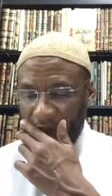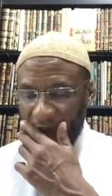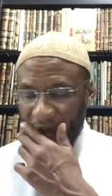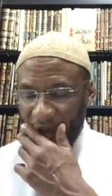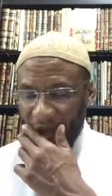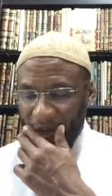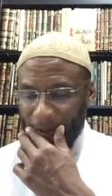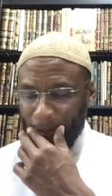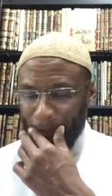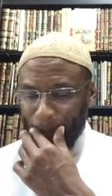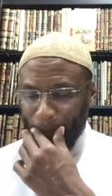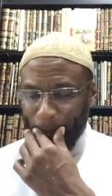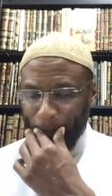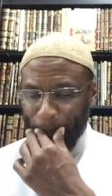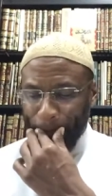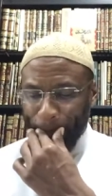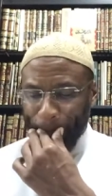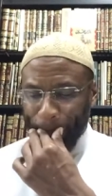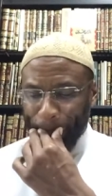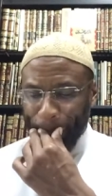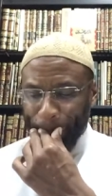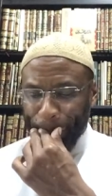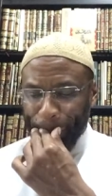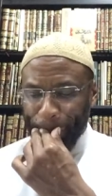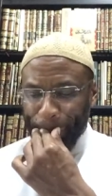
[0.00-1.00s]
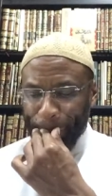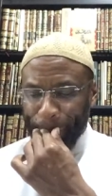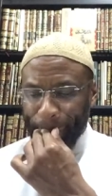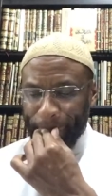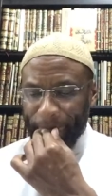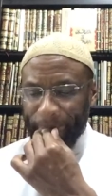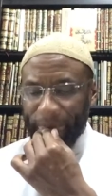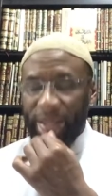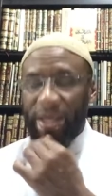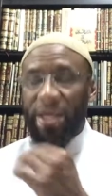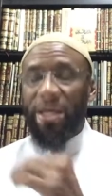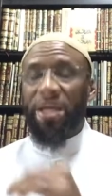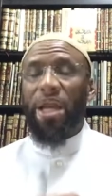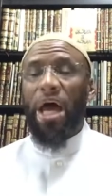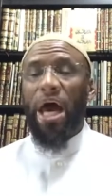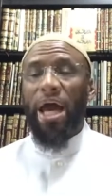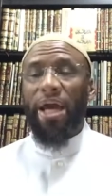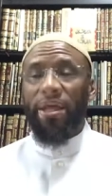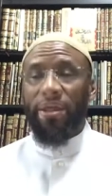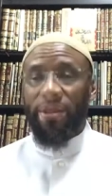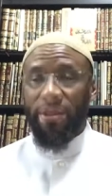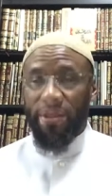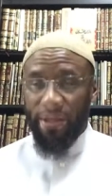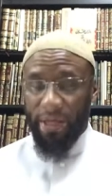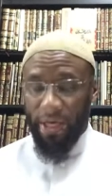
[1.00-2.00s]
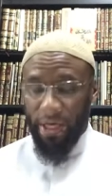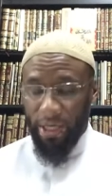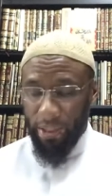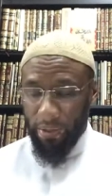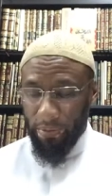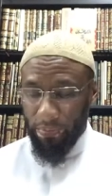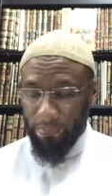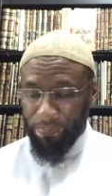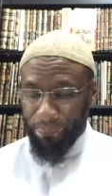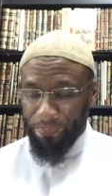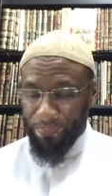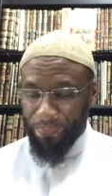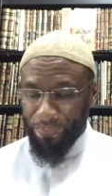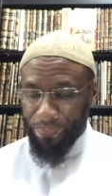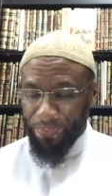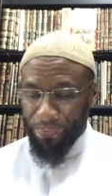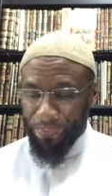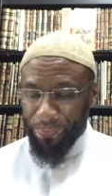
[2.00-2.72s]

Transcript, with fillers: And the ninth thing